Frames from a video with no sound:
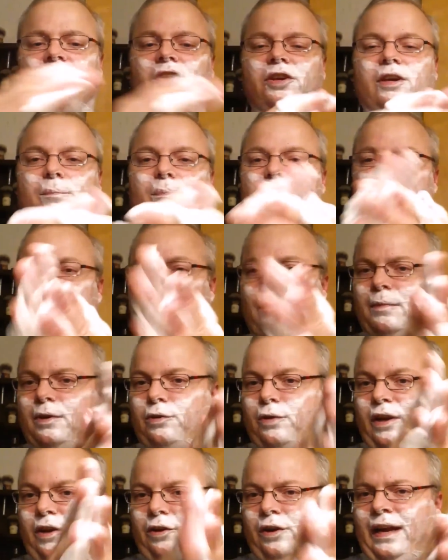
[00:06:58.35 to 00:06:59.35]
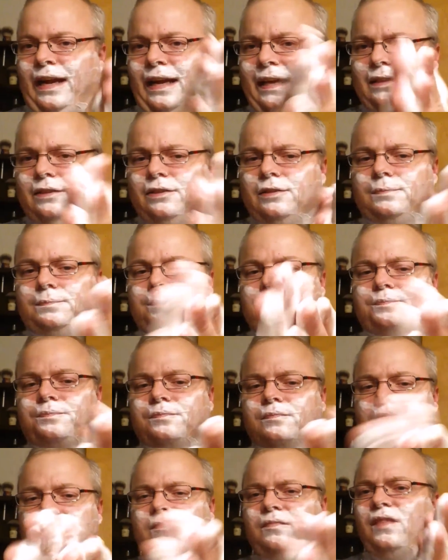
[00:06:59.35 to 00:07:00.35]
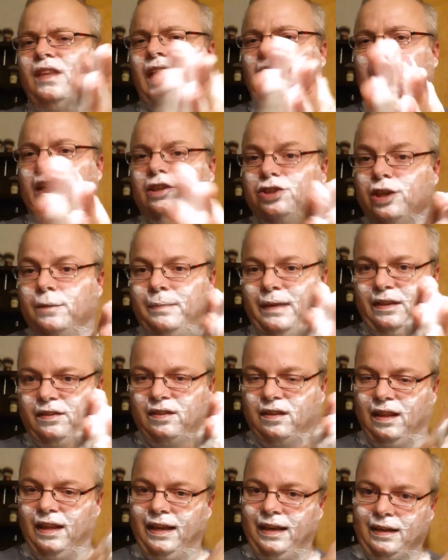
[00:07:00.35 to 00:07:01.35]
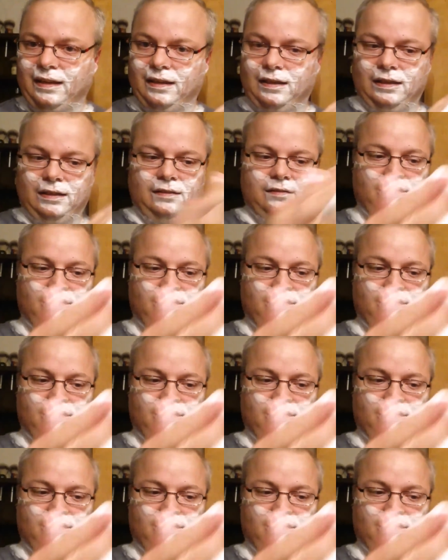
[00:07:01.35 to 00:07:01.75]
You can put that between your hands and it should be slick.